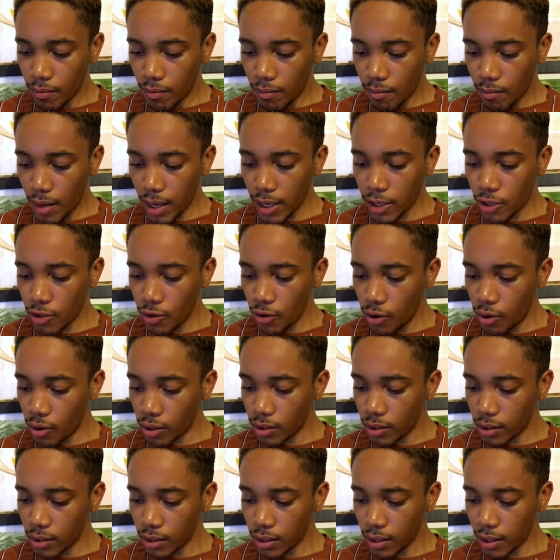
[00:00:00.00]
"My
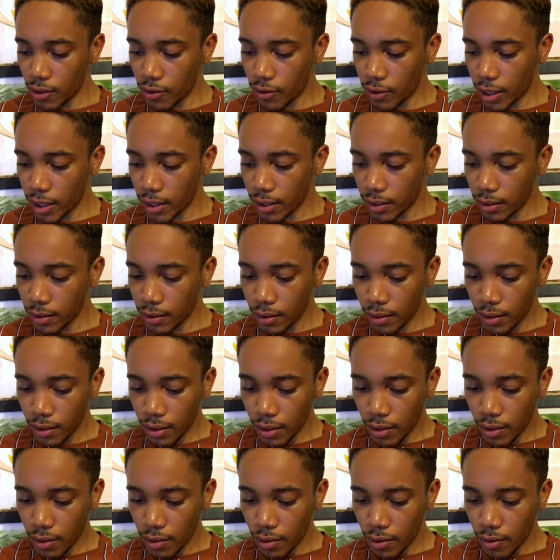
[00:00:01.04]
sword," he cried.
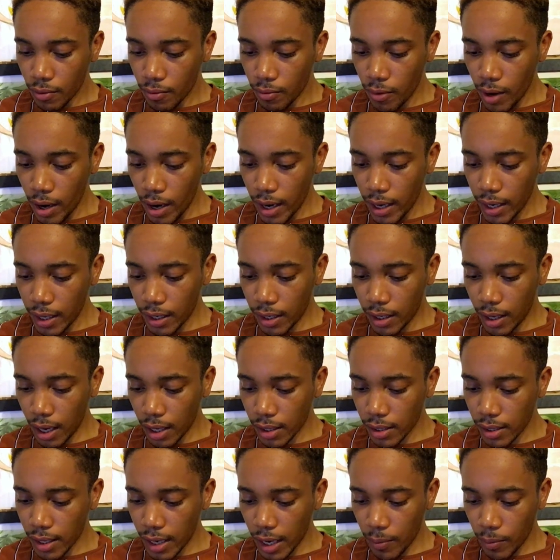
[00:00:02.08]
"Where in
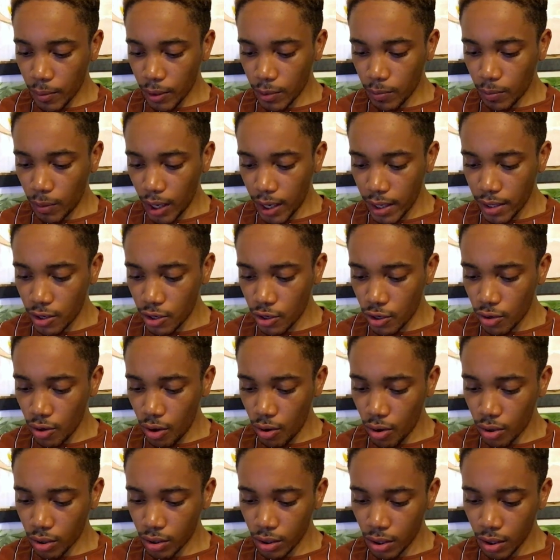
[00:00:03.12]
God's name is my
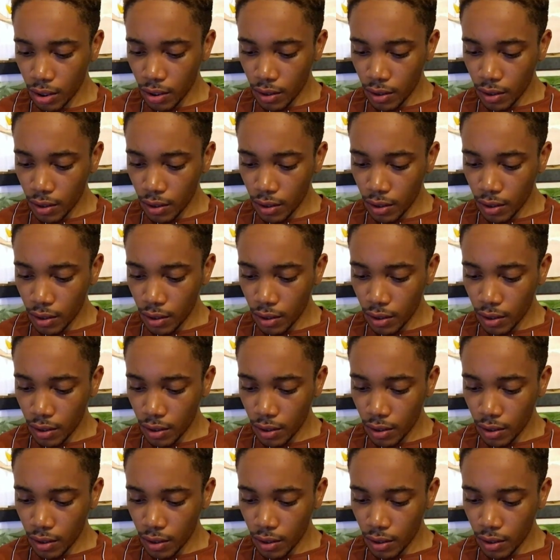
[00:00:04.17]
sword?"